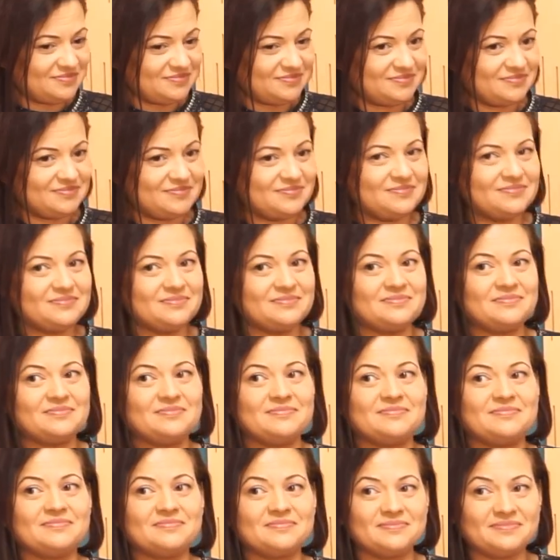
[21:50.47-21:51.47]

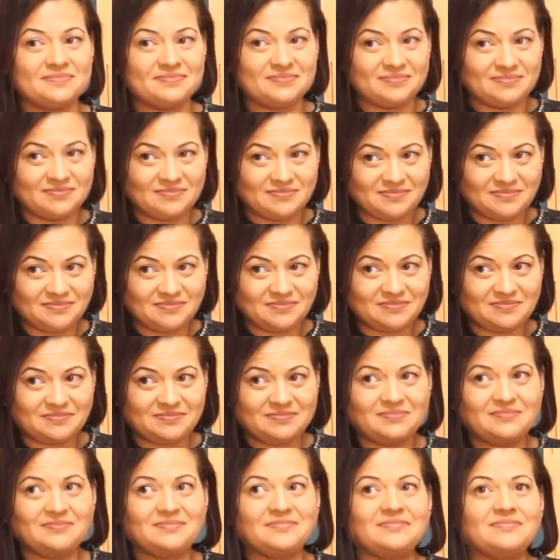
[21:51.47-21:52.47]

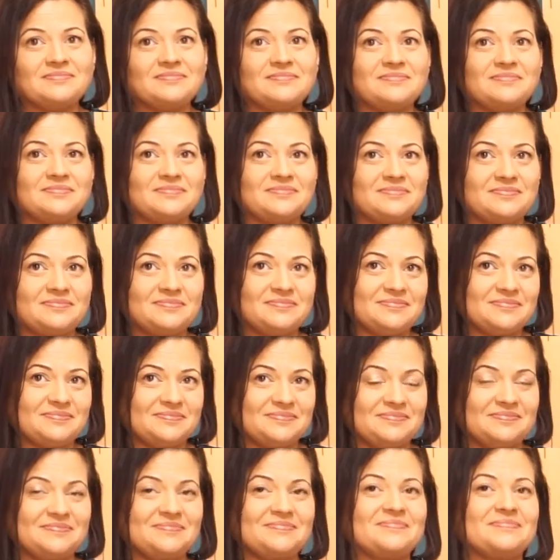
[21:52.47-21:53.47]

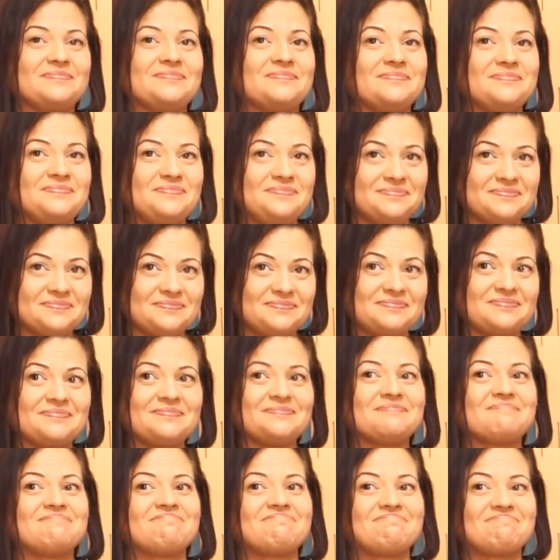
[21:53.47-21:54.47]

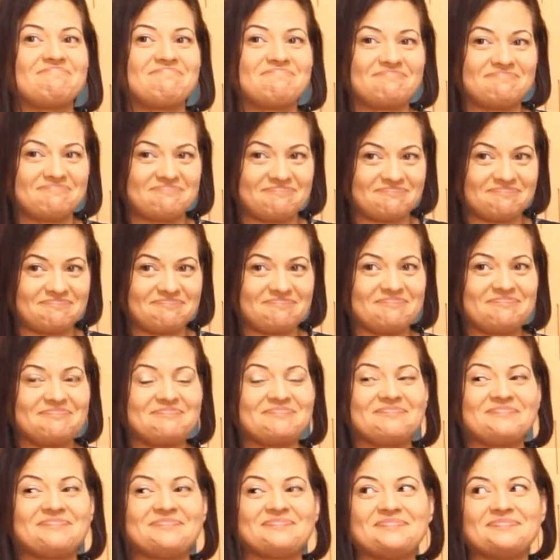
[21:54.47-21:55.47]

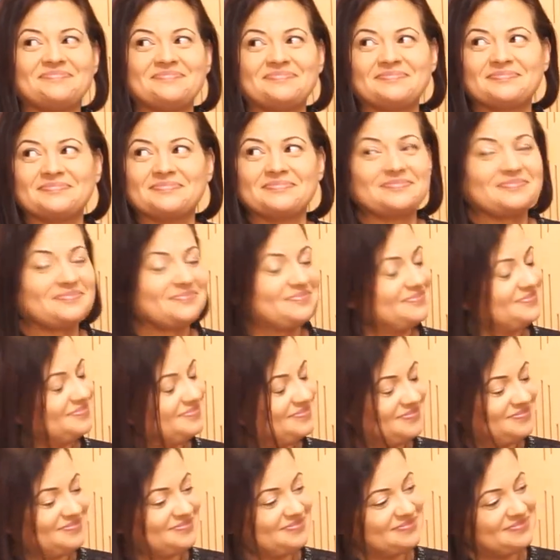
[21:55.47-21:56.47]

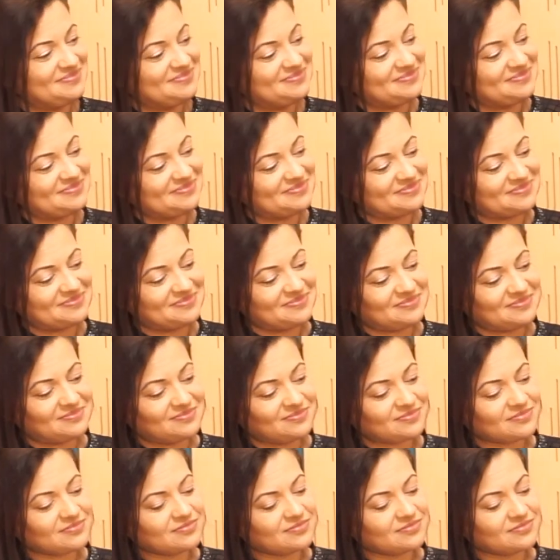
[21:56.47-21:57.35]
(not speaking)